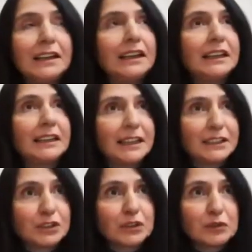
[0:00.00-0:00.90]
in an
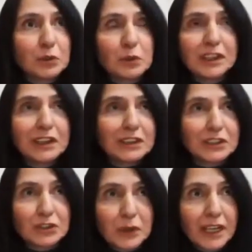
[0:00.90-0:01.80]
interview with an
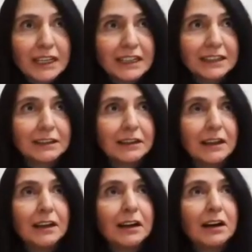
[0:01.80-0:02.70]
Australian
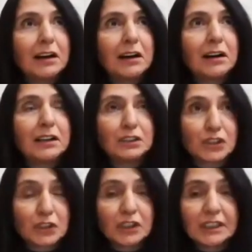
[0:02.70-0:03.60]

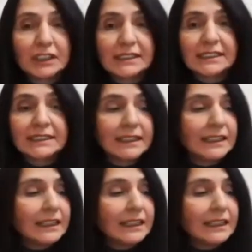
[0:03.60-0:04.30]
journalist.